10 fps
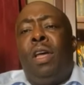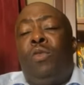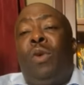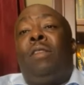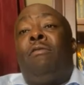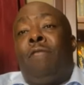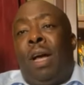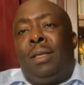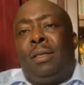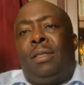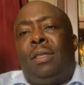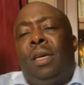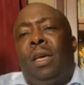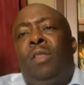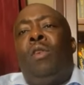to advance
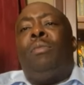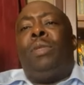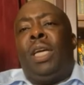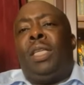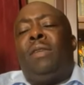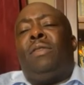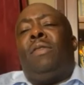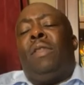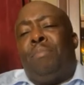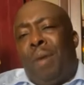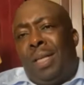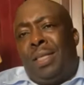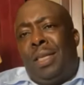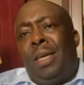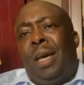the objectives of the
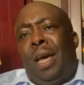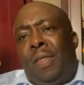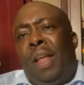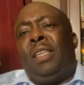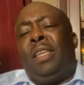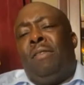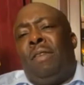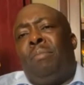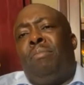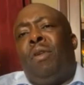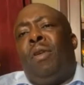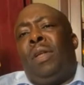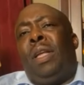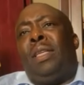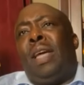party at that given
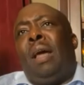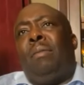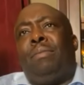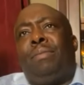period in time.